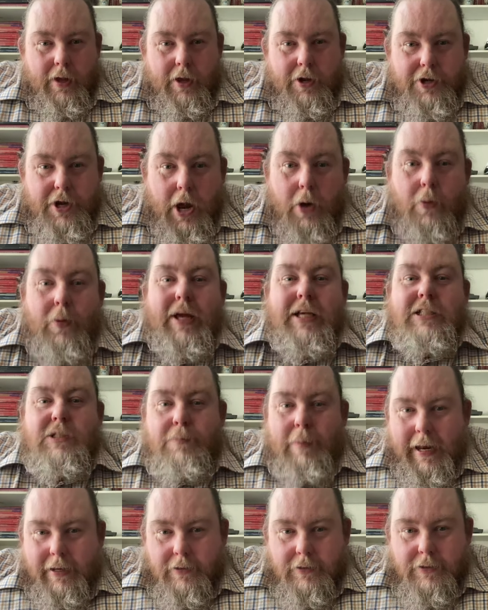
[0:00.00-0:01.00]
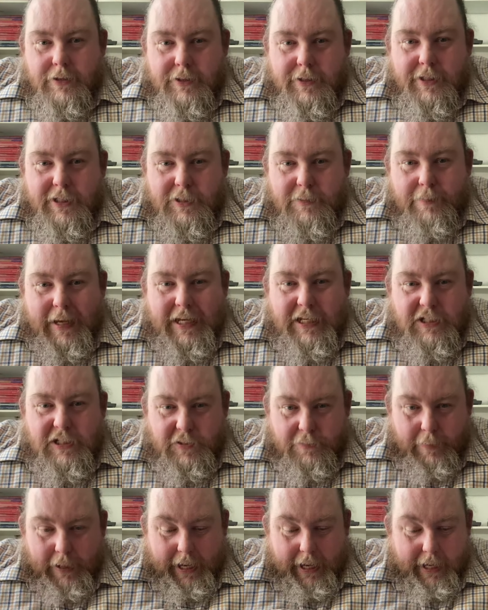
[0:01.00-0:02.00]
no expense has been
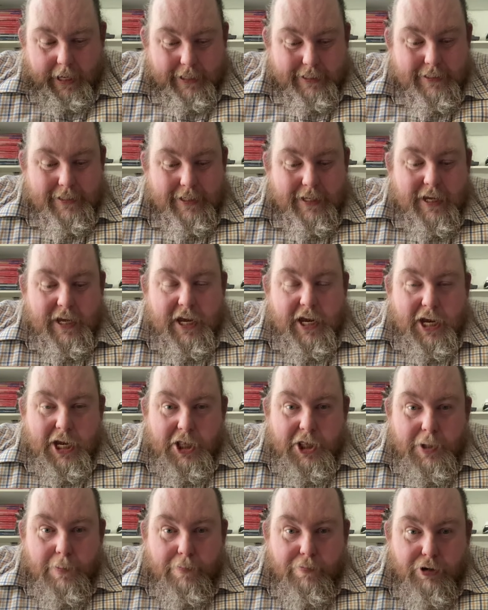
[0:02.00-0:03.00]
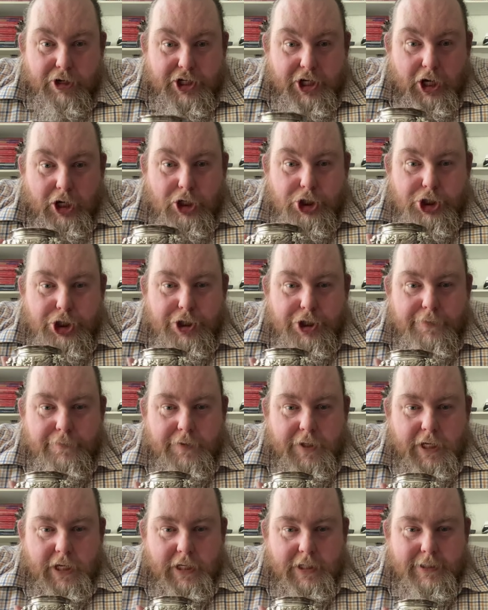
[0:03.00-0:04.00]
spared in the production of
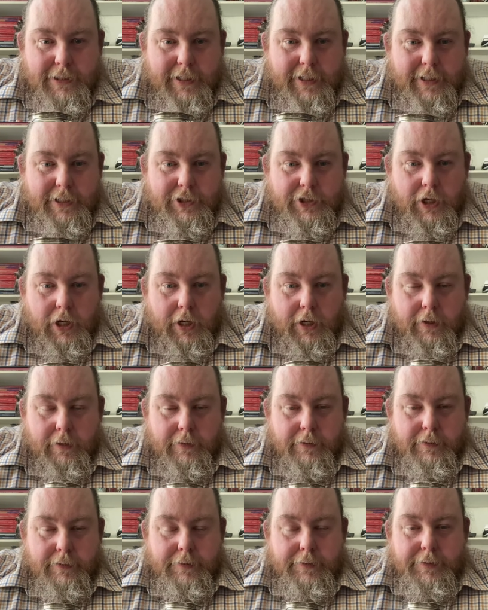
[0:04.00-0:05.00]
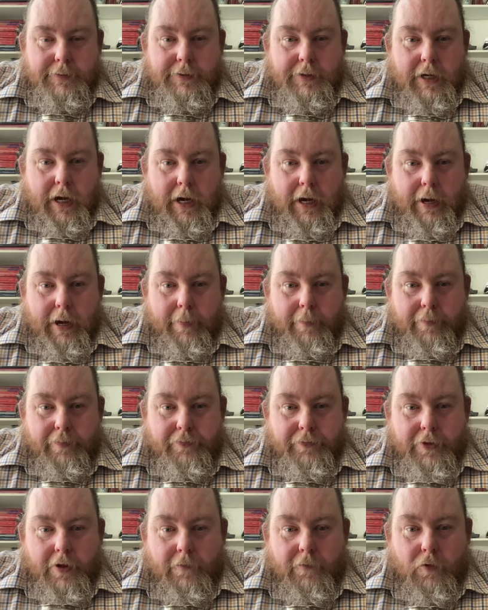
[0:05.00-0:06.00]
these. These are
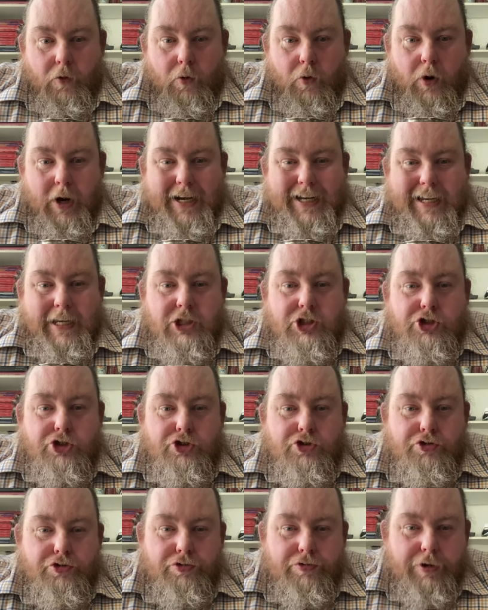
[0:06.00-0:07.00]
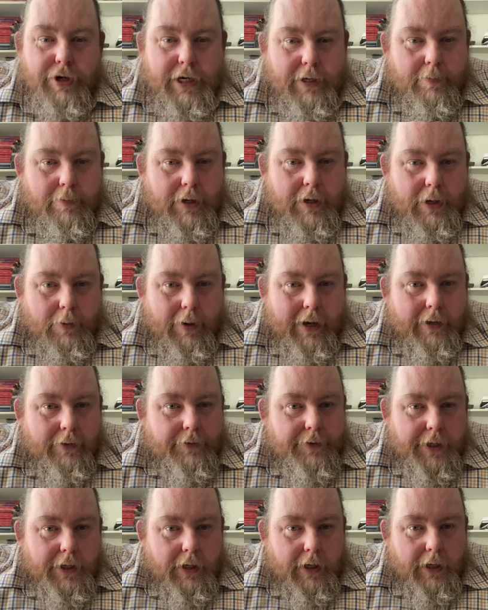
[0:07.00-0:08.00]
for an extremely
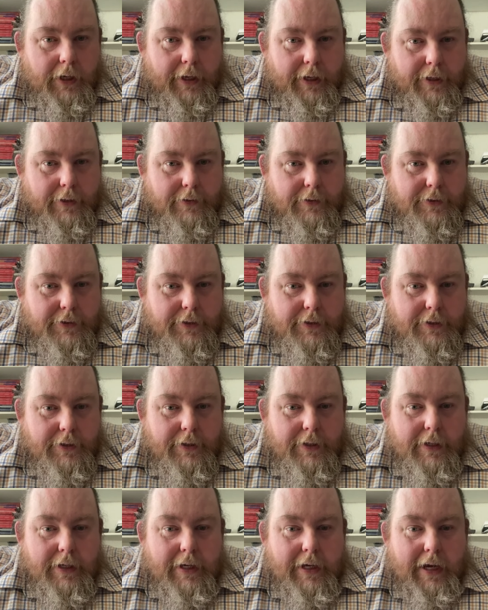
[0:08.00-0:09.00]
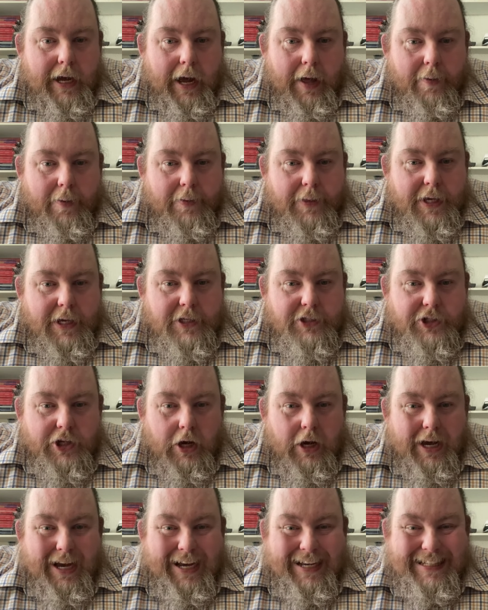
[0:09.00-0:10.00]
wealthy client, and these
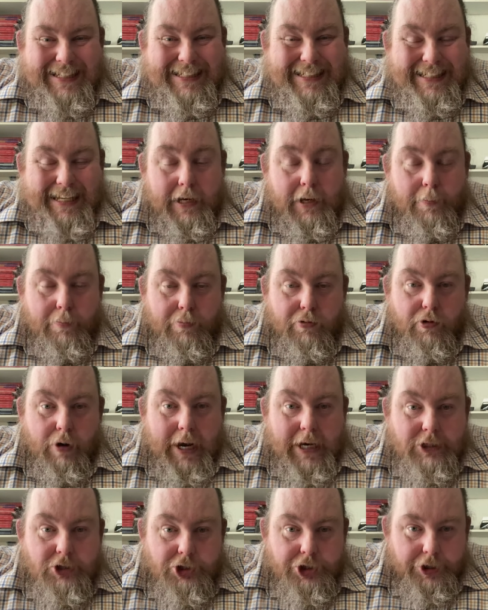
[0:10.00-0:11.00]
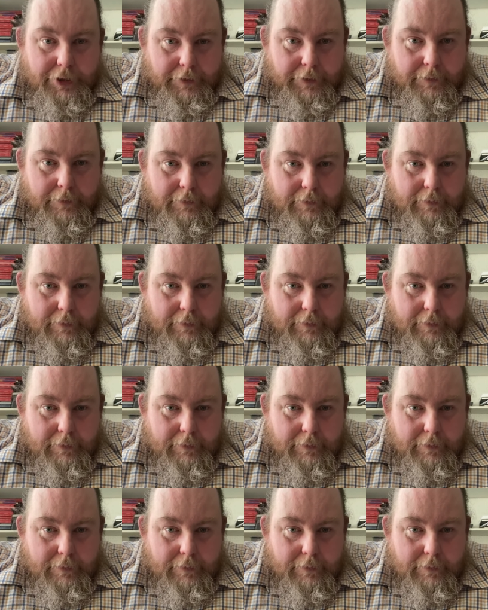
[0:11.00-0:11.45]
are a celebration